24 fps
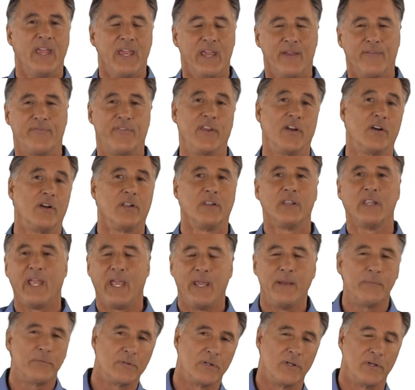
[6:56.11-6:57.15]
If they're a
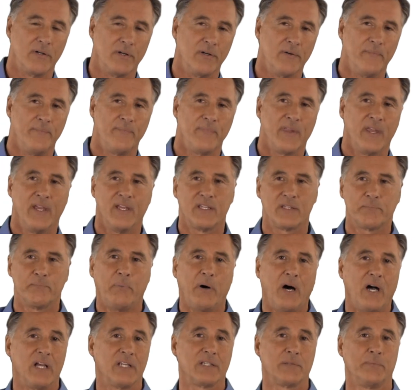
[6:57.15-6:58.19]
laborer, it's
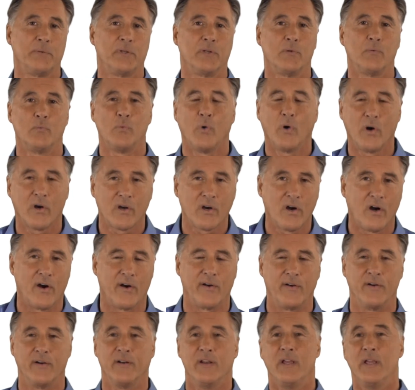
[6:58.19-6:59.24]
possible to work
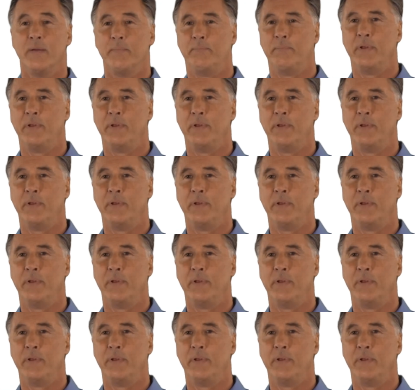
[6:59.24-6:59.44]
harder,